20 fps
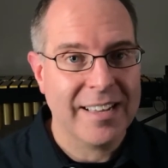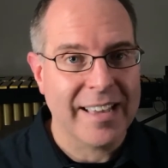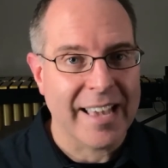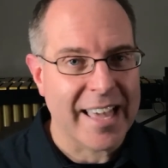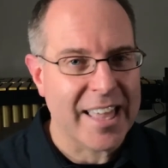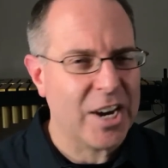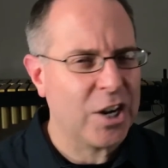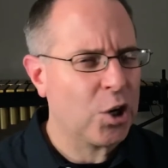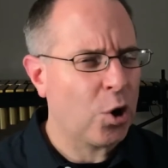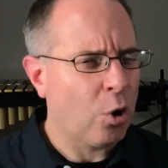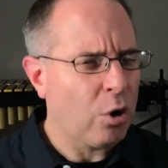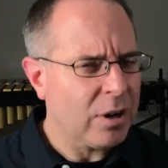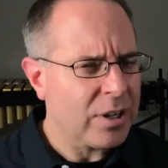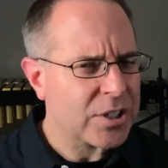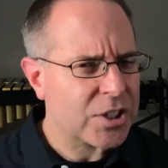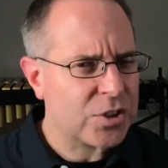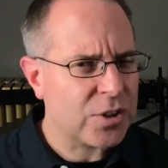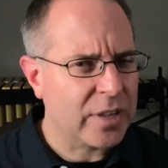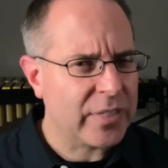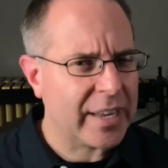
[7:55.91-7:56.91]
In an
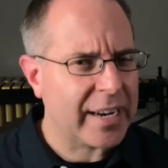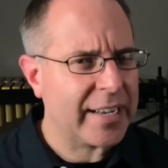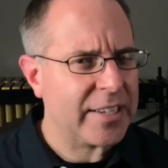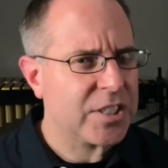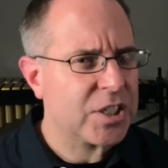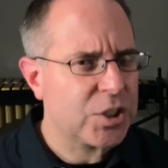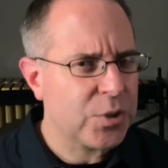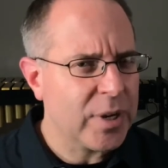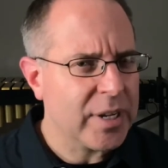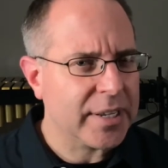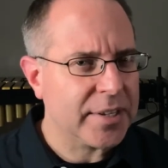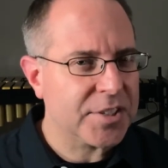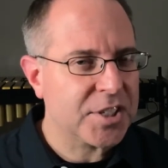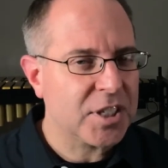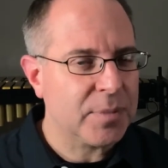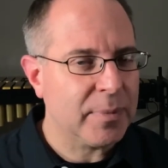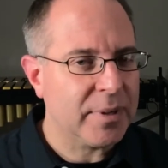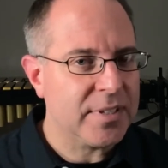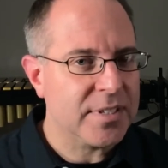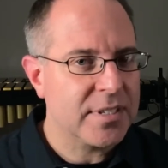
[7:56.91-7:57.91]
orchestra that has string
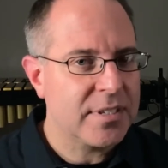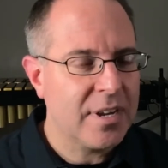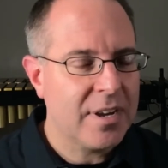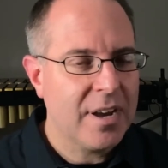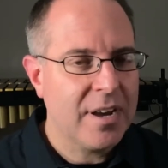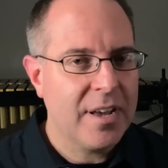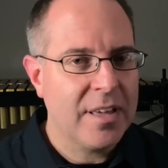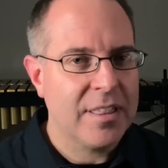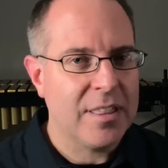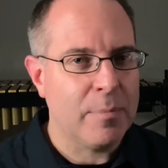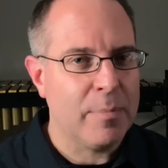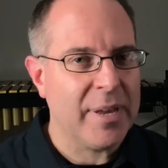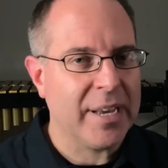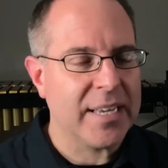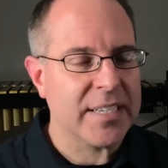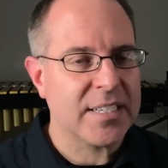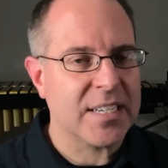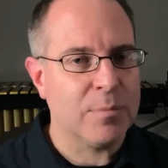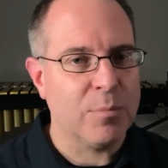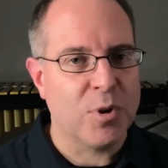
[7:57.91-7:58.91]
instruments, the
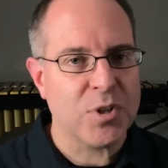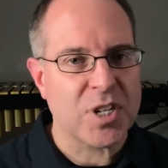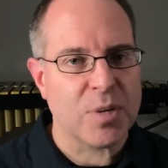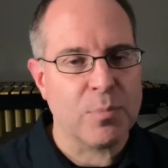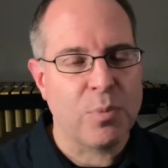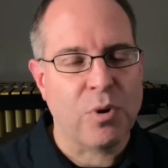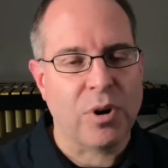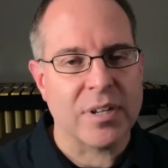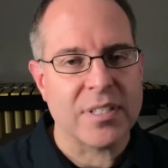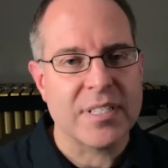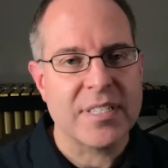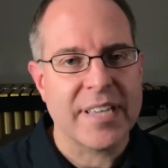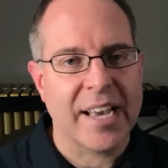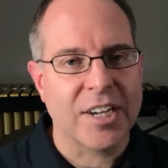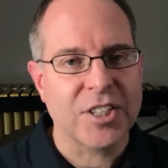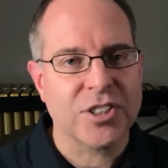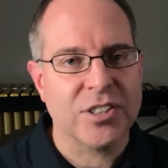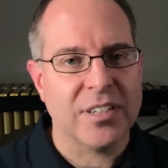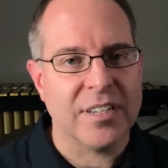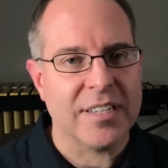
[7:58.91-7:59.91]
biggest and most important
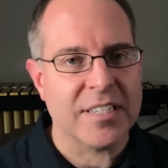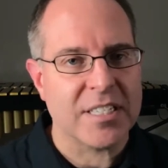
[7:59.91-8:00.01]
section is